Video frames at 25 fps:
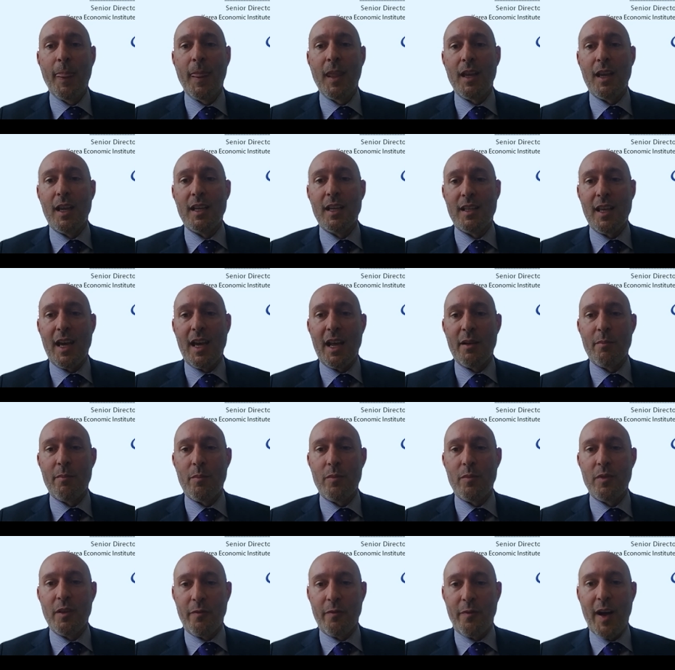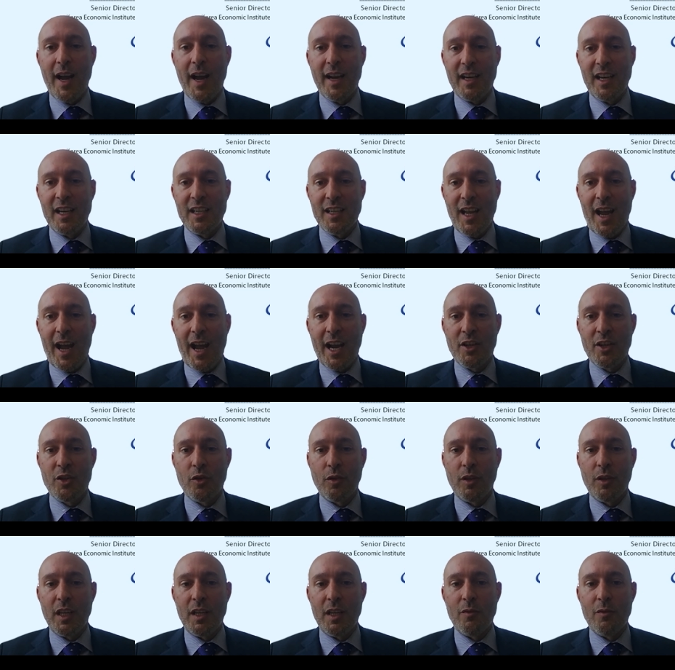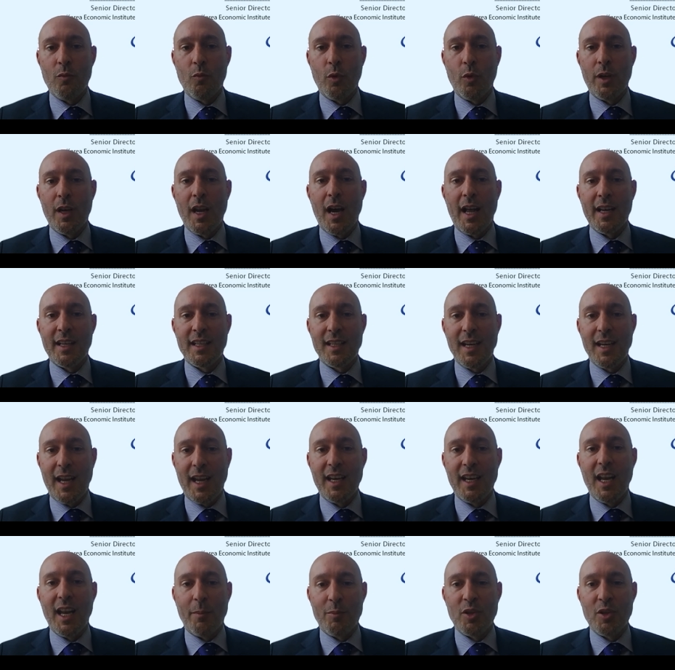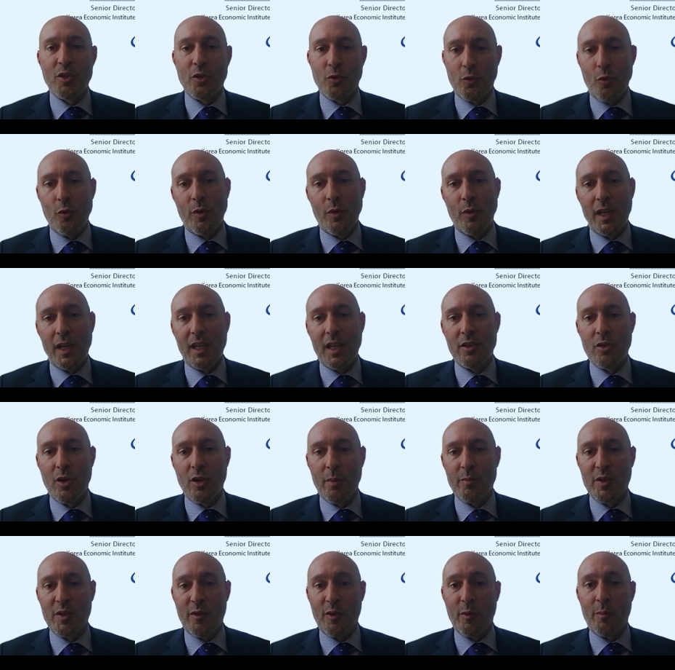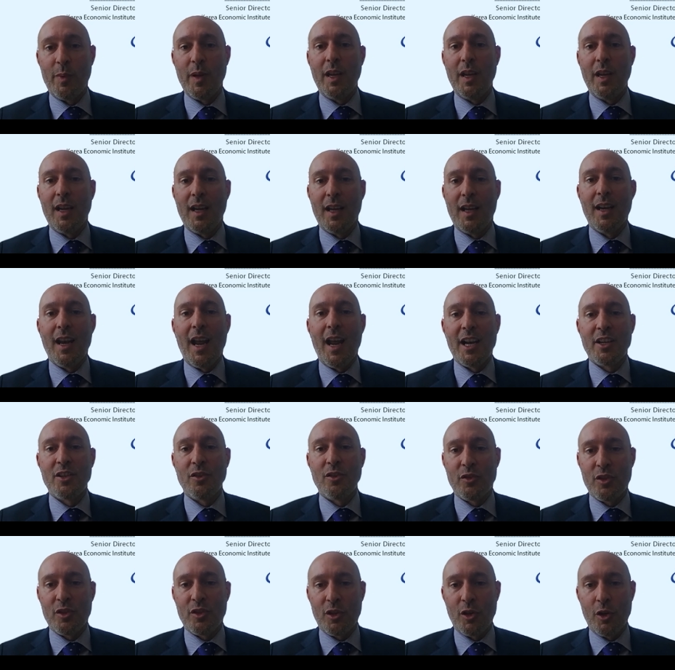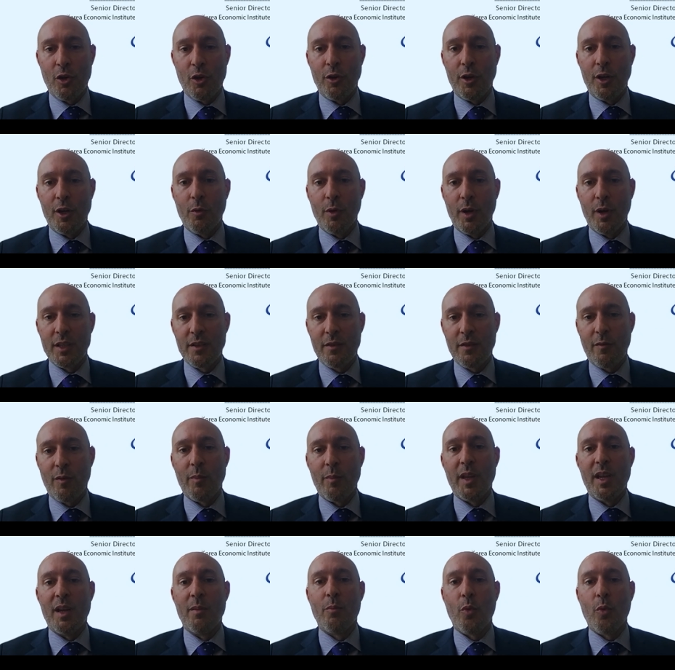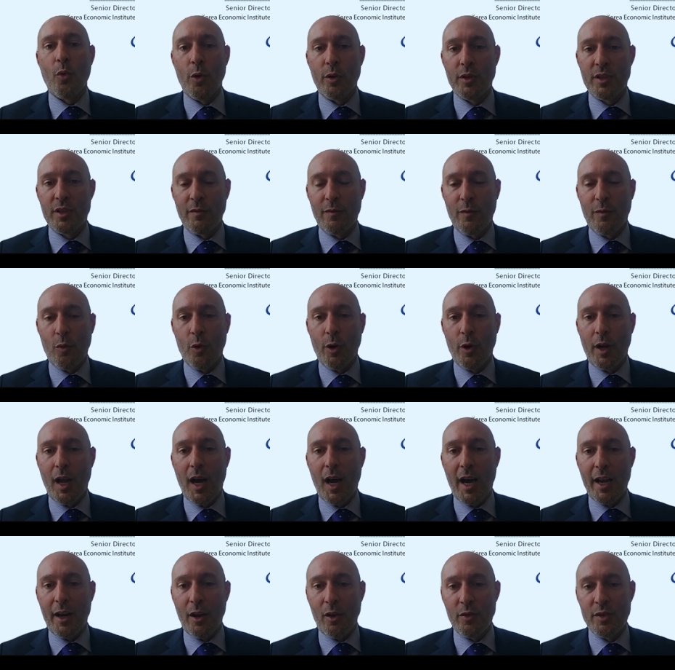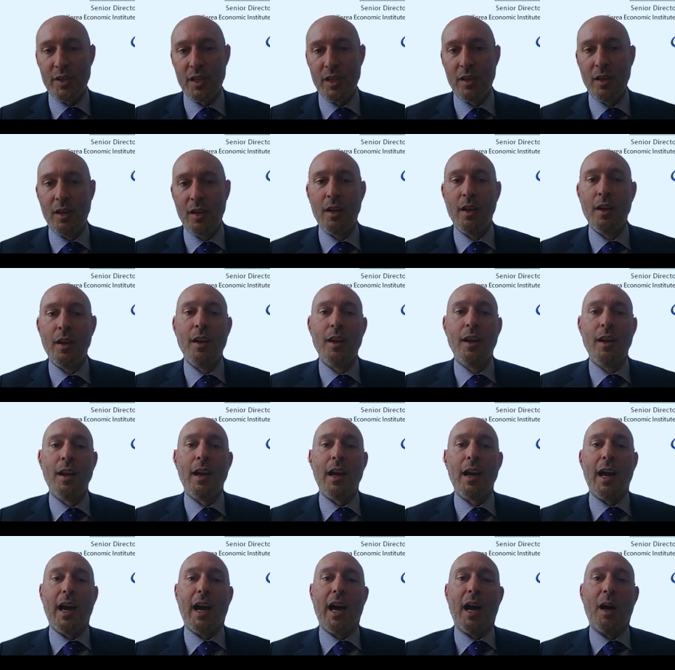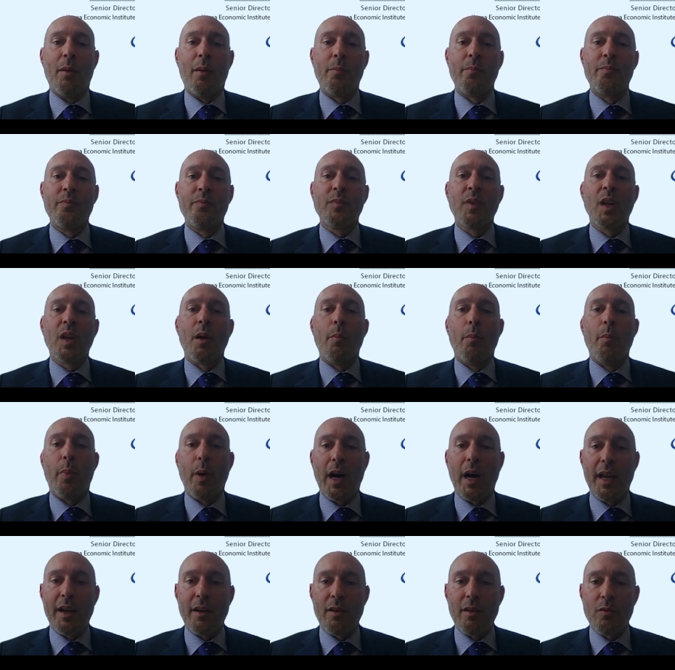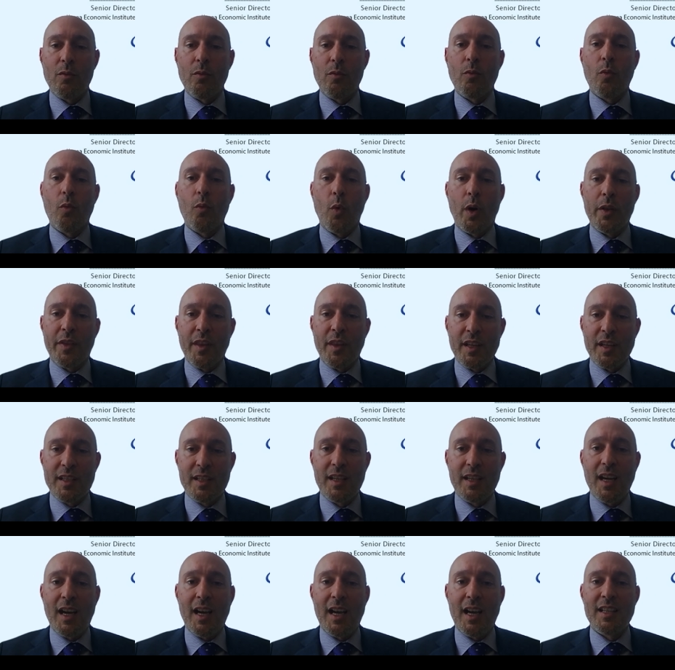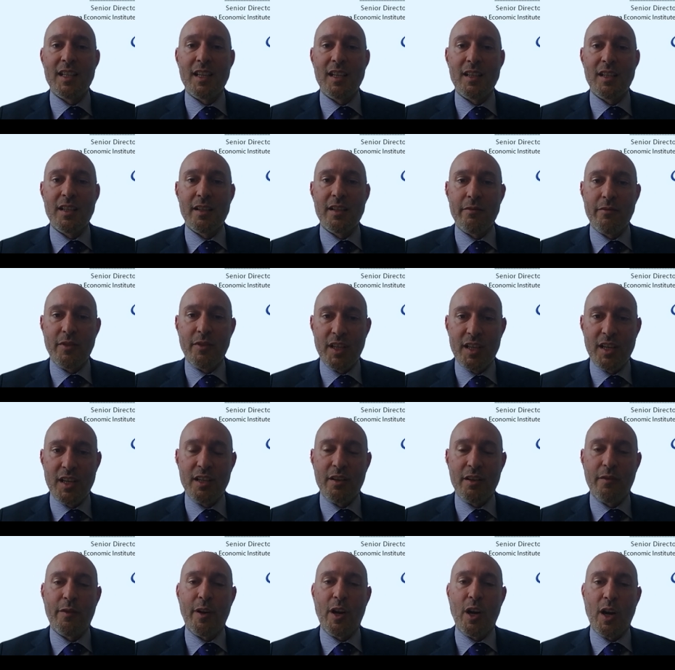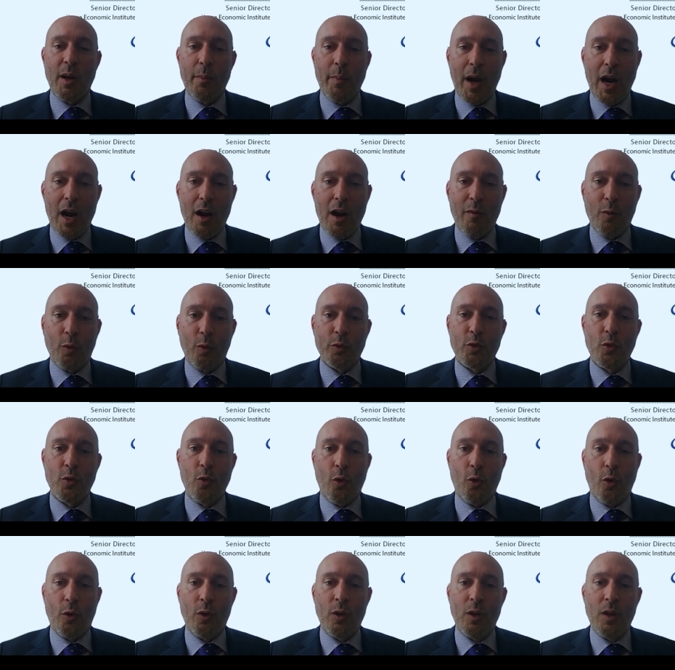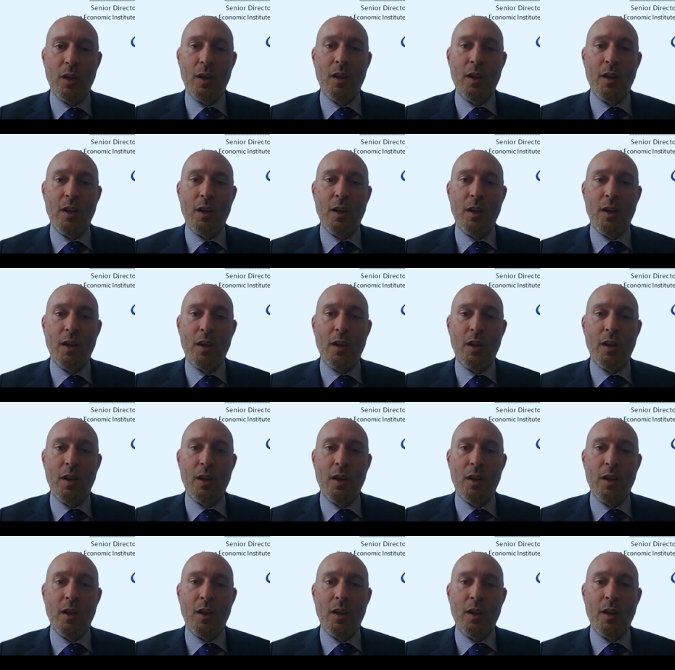is that the findings actually would not stand up to scrutiny in terms of there being a national security risk from the imports of foreign autos. But what this does is this is a very powerful tool.